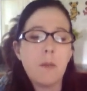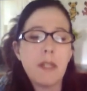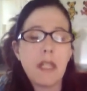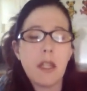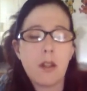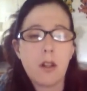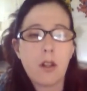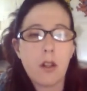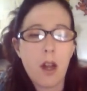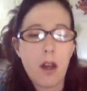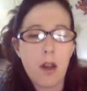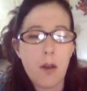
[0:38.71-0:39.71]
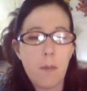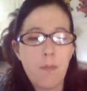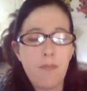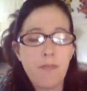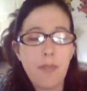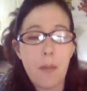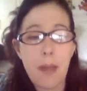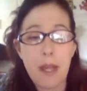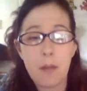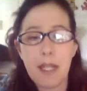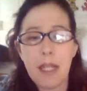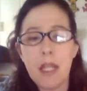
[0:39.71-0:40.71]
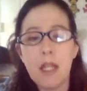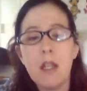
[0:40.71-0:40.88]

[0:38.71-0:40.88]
either a baby